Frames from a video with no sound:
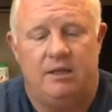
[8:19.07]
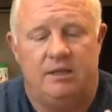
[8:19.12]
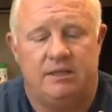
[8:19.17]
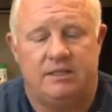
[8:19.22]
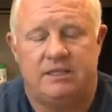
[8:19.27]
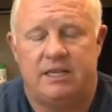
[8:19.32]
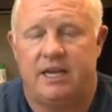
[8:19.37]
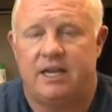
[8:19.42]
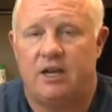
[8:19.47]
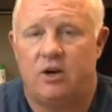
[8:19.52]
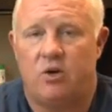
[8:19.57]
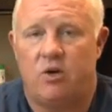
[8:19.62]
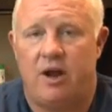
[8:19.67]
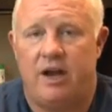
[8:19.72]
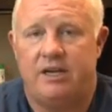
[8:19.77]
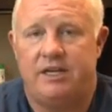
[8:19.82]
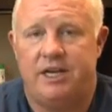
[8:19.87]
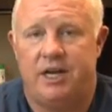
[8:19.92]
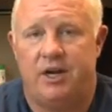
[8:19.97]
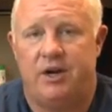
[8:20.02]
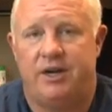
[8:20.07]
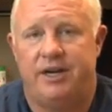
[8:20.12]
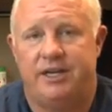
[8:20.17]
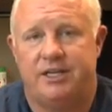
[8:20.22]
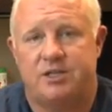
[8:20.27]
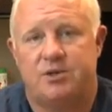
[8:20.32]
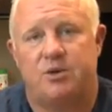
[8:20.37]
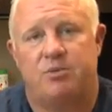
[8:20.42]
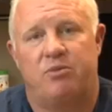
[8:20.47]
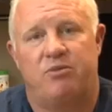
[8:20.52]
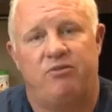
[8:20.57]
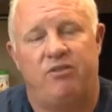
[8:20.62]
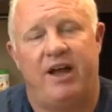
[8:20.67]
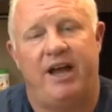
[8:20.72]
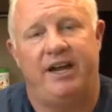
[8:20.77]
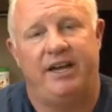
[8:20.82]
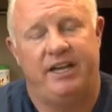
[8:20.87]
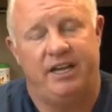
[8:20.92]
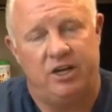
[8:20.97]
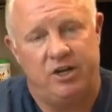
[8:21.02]
The second criteria is to
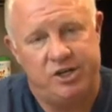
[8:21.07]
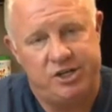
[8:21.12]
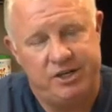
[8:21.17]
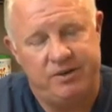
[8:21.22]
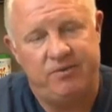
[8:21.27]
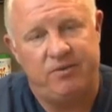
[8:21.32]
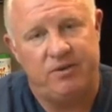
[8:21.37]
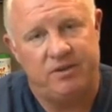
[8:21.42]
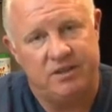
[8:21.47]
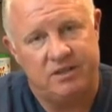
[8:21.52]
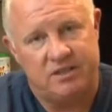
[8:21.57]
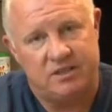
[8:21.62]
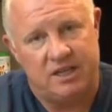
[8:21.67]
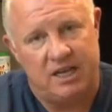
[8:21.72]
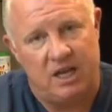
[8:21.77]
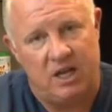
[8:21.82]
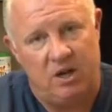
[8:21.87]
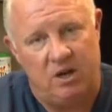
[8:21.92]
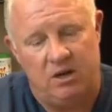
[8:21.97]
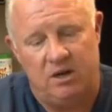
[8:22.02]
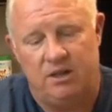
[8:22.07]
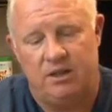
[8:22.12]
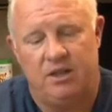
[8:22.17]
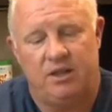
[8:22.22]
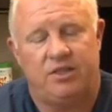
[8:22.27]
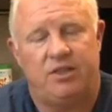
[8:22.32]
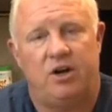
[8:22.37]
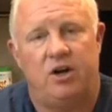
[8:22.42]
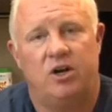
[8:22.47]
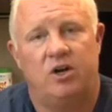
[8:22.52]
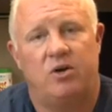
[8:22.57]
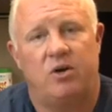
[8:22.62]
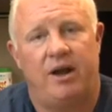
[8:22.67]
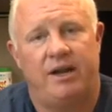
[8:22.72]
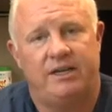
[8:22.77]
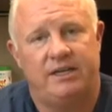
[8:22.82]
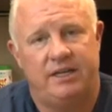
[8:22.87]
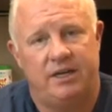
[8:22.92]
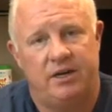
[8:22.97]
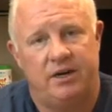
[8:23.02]
provide energy for the cell. The third
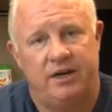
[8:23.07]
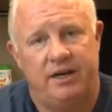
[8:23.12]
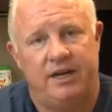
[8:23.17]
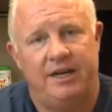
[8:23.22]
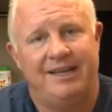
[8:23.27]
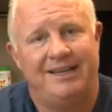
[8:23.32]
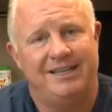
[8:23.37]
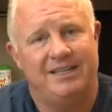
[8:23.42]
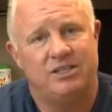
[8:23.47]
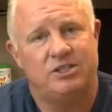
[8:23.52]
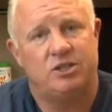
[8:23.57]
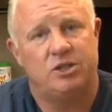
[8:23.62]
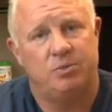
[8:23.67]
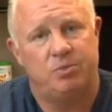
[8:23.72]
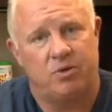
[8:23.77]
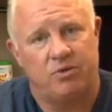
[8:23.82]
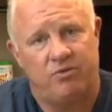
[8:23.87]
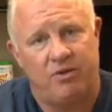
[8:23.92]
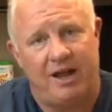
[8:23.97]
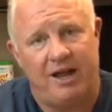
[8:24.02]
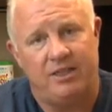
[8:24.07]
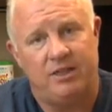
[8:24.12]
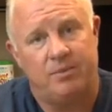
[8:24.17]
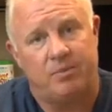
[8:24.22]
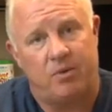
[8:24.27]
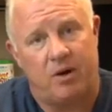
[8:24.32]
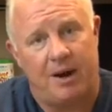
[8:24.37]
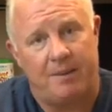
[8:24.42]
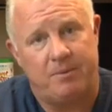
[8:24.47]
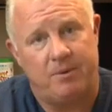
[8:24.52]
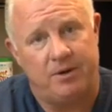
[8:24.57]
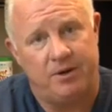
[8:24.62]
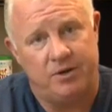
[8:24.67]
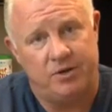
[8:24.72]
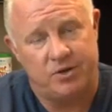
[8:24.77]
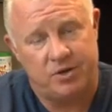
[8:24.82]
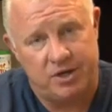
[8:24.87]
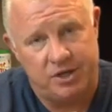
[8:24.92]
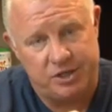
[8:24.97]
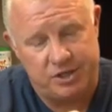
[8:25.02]
criteria is to provide the proper
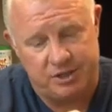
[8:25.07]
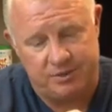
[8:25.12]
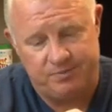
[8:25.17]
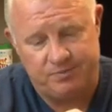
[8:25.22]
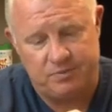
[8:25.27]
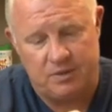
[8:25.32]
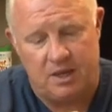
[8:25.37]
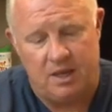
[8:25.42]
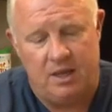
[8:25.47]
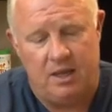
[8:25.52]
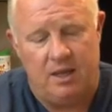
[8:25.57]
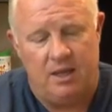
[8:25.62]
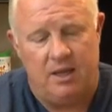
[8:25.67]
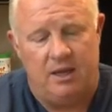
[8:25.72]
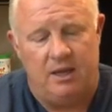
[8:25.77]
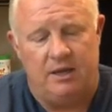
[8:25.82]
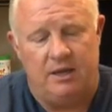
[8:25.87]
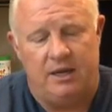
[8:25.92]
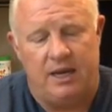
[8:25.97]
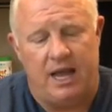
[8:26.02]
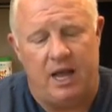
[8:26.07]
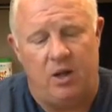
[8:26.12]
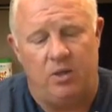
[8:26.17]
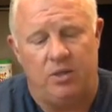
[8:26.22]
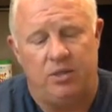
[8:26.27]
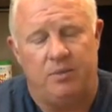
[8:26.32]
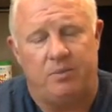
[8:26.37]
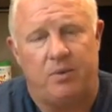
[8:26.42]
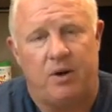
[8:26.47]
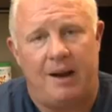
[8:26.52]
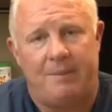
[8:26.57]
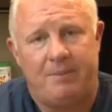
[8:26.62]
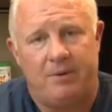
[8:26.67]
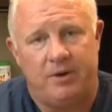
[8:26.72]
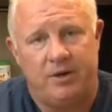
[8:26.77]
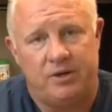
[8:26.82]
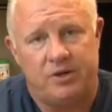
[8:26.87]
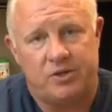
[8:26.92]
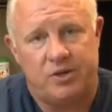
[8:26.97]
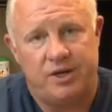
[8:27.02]
nutrition. Now, the proper
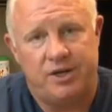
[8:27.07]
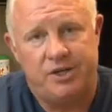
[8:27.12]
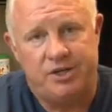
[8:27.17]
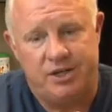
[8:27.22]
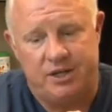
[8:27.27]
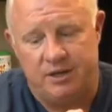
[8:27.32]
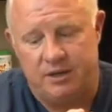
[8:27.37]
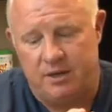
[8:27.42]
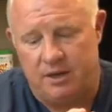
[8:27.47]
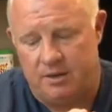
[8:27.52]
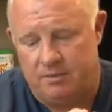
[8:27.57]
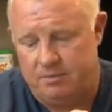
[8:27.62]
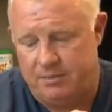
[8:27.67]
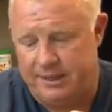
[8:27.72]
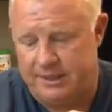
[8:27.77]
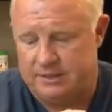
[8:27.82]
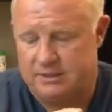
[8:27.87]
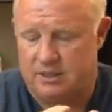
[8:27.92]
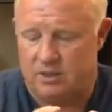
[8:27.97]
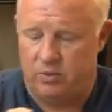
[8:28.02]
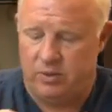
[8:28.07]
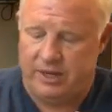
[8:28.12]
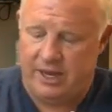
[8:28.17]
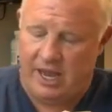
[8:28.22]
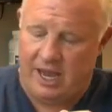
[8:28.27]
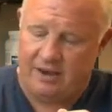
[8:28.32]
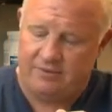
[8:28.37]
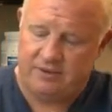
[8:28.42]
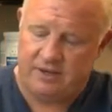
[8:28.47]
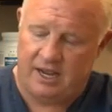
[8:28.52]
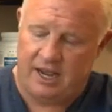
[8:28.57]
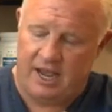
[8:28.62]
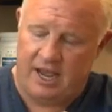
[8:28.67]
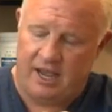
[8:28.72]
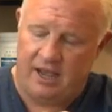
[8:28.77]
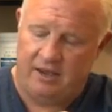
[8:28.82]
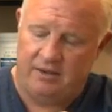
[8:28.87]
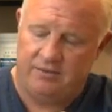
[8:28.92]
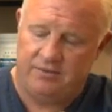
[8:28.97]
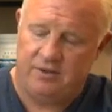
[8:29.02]
nutrition means that we have to
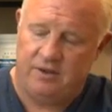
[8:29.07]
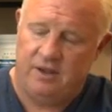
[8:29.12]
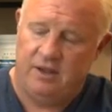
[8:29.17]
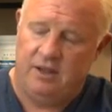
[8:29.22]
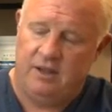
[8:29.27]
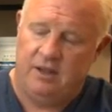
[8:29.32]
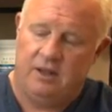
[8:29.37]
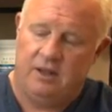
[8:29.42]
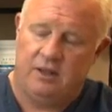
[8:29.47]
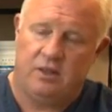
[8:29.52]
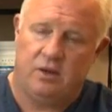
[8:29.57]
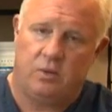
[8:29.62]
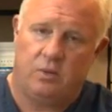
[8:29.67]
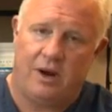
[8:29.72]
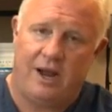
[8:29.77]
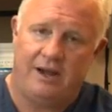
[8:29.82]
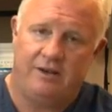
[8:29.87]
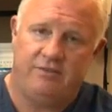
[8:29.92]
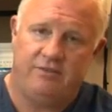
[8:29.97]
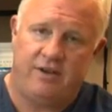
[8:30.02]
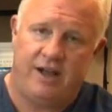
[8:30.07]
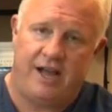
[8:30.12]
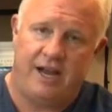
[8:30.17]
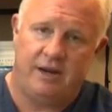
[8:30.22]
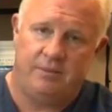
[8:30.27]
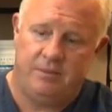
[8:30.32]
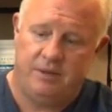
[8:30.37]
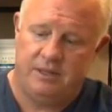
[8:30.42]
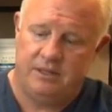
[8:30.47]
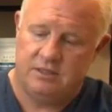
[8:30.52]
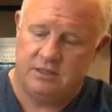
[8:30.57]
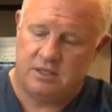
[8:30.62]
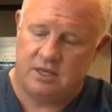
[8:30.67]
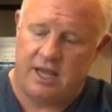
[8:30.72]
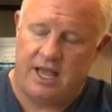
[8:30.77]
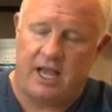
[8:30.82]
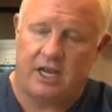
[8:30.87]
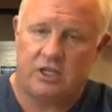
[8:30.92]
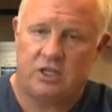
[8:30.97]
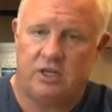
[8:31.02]
have the right vitamins to
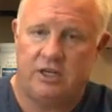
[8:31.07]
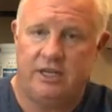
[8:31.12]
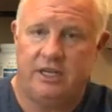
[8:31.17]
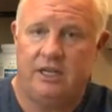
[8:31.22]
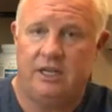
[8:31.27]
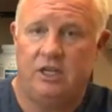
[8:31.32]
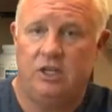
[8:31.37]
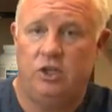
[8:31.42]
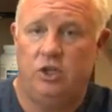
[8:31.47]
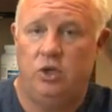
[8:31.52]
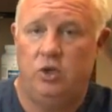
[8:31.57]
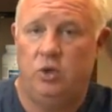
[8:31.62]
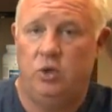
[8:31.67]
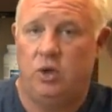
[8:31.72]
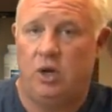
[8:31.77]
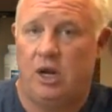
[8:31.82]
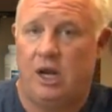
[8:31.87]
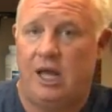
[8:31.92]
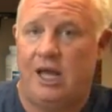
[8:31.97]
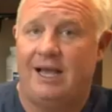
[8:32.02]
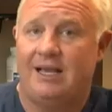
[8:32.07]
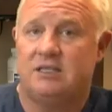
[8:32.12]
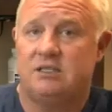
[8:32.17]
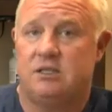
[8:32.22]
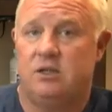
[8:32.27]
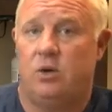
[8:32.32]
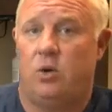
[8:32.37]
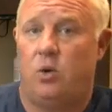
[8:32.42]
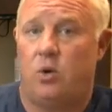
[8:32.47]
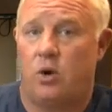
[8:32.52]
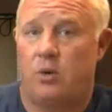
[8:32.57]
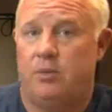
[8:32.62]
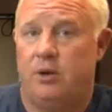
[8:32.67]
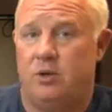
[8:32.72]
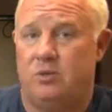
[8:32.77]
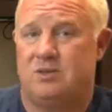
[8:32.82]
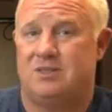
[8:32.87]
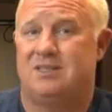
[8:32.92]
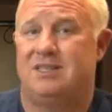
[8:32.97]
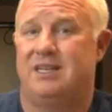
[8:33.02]
actually utilize the
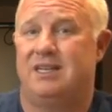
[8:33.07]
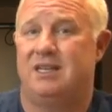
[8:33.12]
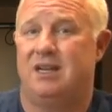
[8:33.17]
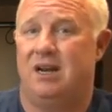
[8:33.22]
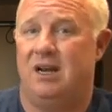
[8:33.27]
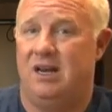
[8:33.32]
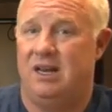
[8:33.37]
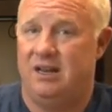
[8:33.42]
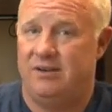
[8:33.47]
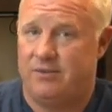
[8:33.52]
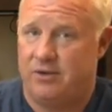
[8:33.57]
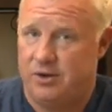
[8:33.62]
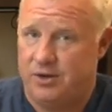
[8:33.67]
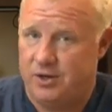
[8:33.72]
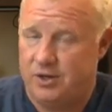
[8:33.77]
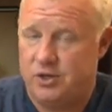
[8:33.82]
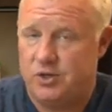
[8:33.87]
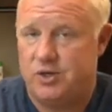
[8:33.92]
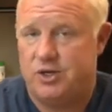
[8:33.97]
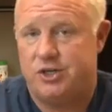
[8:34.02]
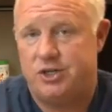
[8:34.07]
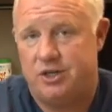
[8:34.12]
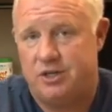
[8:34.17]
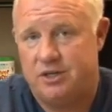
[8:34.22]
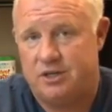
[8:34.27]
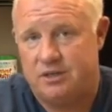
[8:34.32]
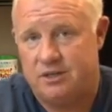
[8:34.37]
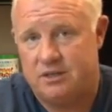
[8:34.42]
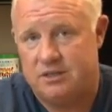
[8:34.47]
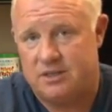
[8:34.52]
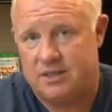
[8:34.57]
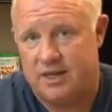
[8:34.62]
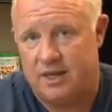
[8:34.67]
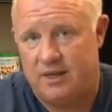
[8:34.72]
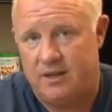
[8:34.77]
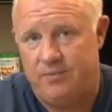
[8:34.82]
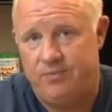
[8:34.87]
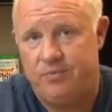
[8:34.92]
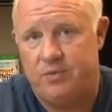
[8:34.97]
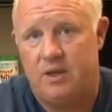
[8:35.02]
hormones that deliver nutrition to the
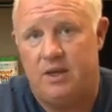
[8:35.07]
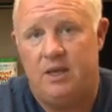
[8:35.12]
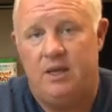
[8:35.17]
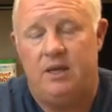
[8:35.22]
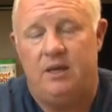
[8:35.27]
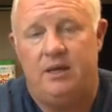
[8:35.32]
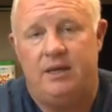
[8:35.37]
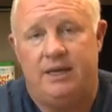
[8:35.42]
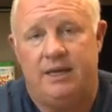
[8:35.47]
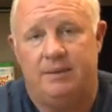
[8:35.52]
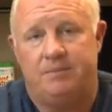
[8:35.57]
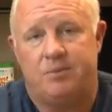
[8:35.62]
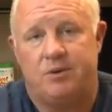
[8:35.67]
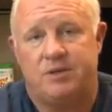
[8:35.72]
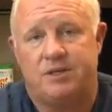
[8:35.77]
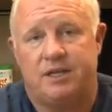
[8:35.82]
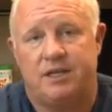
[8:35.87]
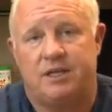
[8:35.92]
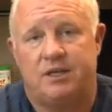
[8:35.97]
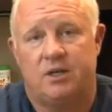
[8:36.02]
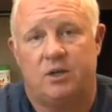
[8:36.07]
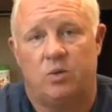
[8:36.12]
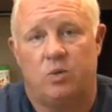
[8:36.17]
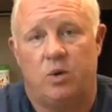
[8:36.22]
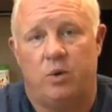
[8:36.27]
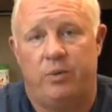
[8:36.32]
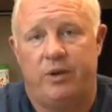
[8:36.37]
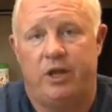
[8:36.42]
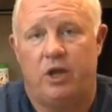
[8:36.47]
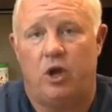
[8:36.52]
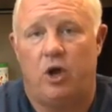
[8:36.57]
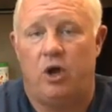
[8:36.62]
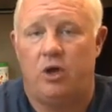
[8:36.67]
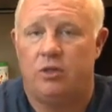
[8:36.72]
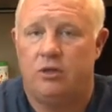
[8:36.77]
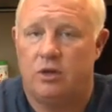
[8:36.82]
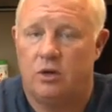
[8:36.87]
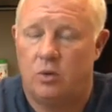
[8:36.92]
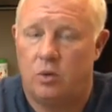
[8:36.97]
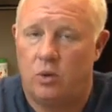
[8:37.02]
cell, in particular what we
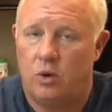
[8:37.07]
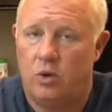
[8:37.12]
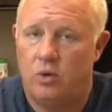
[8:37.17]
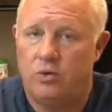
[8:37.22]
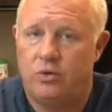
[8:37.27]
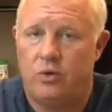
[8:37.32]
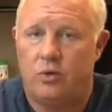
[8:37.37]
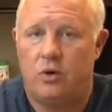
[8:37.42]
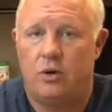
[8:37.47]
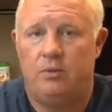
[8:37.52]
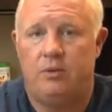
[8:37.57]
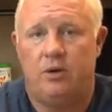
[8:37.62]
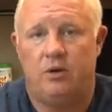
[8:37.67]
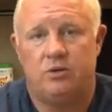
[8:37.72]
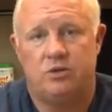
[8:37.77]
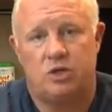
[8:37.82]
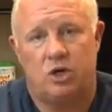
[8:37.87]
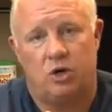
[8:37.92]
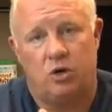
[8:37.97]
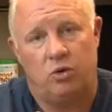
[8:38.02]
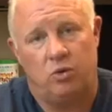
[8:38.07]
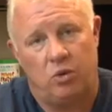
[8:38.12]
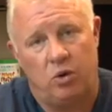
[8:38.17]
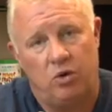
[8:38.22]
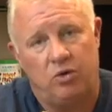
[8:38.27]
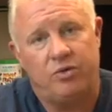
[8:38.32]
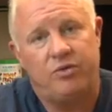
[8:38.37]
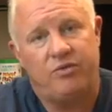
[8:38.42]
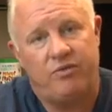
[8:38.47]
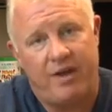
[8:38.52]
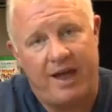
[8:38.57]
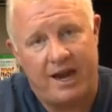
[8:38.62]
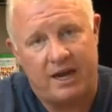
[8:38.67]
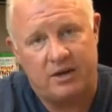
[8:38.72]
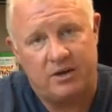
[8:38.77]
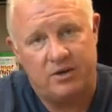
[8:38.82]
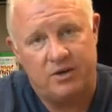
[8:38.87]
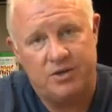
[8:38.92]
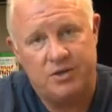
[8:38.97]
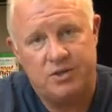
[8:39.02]
call the growth hormones or growth
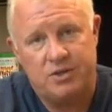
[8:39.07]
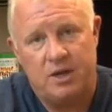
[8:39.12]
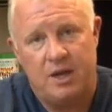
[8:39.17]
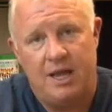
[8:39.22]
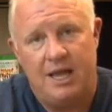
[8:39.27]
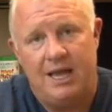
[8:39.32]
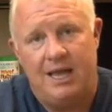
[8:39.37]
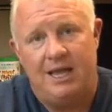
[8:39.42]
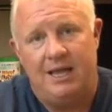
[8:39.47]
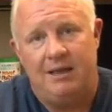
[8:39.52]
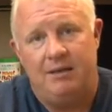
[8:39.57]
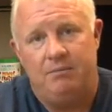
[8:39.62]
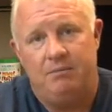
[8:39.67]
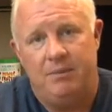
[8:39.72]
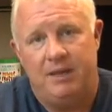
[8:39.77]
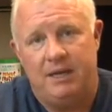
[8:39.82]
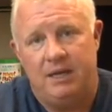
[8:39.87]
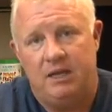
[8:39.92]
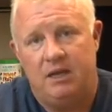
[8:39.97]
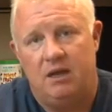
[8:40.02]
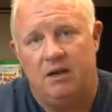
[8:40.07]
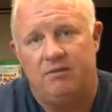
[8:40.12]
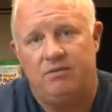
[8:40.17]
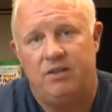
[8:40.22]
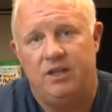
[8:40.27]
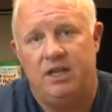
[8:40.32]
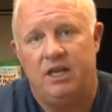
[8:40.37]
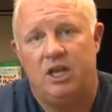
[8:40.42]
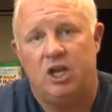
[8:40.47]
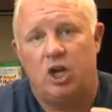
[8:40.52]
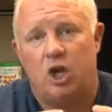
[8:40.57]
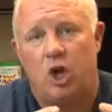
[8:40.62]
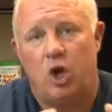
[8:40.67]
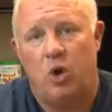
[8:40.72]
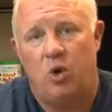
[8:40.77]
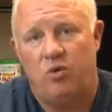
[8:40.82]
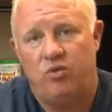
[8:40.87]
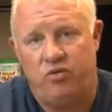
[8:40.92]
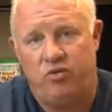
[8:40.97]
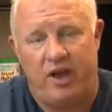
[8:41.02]
factors. Many of the
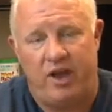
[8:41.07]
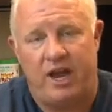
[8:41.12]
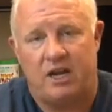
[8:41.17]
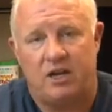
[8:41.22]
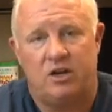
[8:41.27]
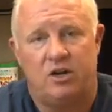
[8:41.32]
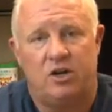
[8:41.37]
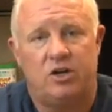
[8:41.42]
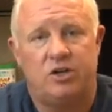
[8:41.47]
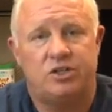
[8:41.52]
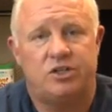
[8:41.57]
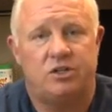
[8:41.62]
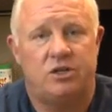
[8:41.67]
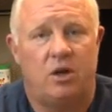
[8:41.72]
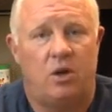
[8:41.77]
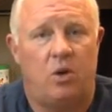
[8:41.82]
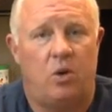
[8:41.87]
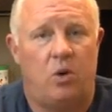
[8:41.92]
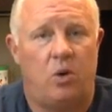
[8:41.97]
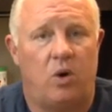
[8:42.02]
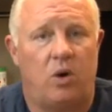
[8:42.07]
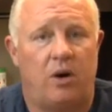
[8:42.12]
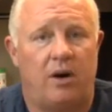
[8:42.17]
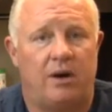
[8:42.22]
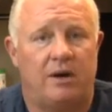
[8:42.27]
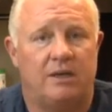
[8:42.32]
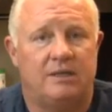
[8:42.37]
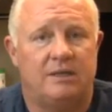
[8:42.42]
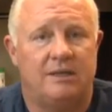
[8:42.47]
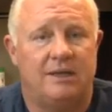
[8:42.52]
cofactors or